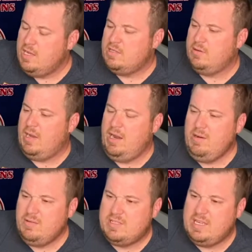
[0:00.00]
So I
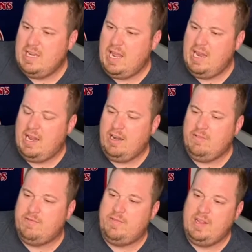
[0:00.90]
don't see, and I
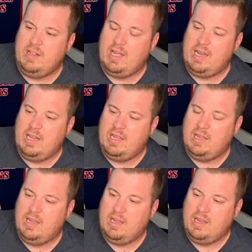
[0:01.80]
don't feel
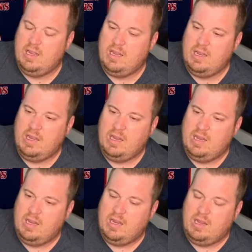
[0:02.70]
any,
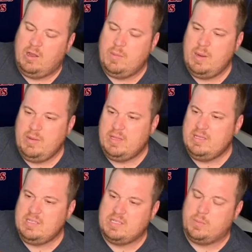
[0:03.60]
oh, maybe
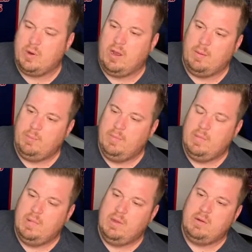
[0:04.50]
this is the prop.
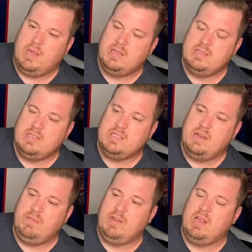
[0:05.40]
Okay, this is
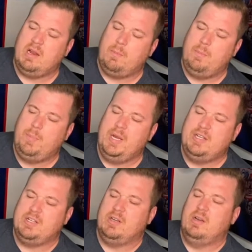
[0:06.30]
definitely not a
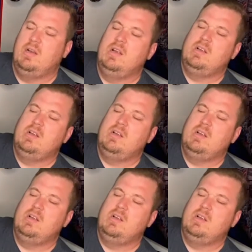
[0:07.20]
picture.